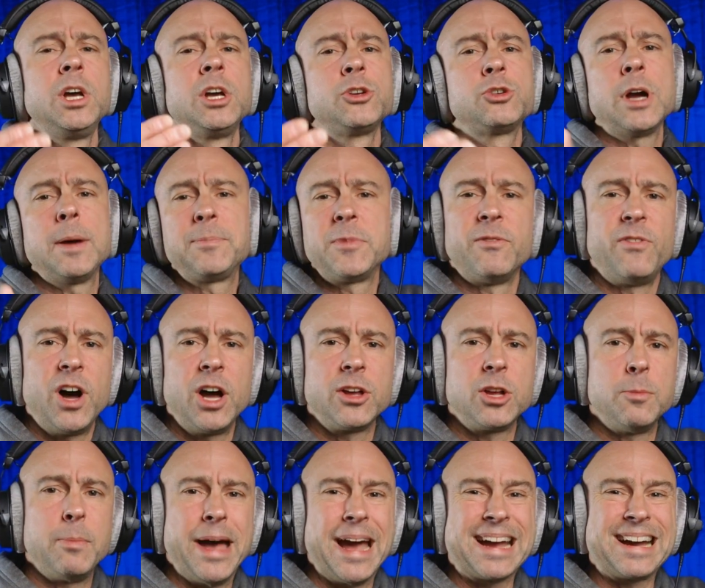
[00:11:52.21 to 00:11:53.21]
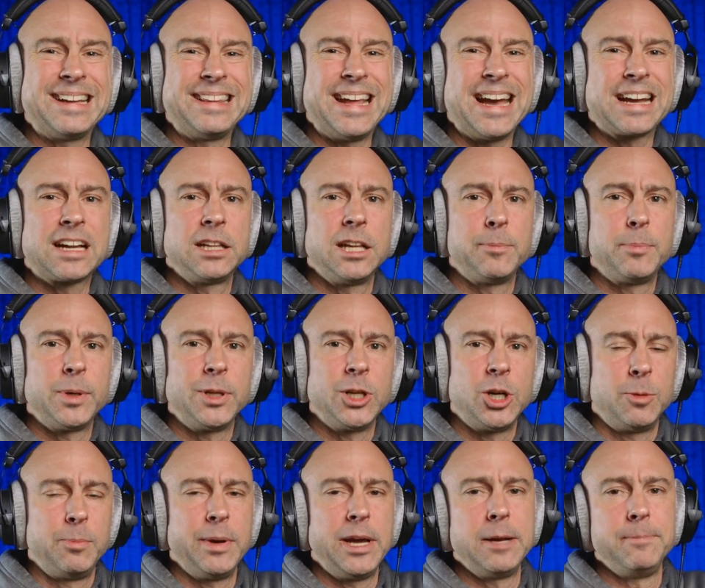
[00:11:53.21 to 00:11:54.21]
drop the volume back on that clip a
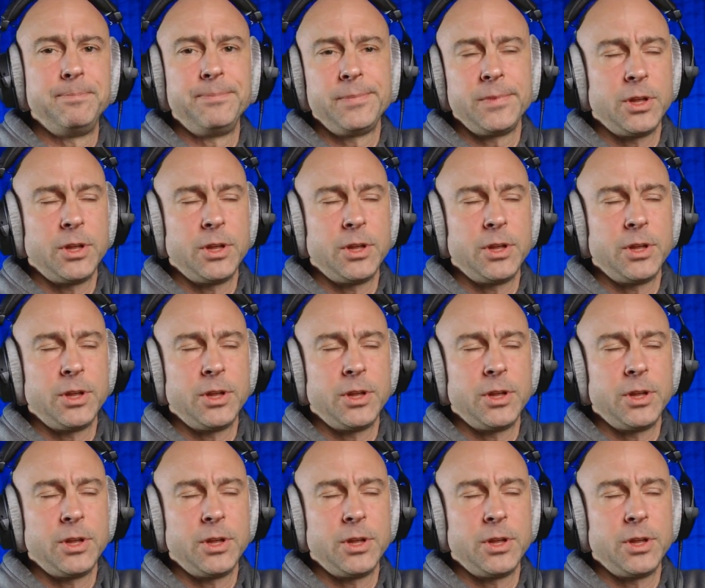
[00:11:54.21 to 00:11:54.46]
little bit.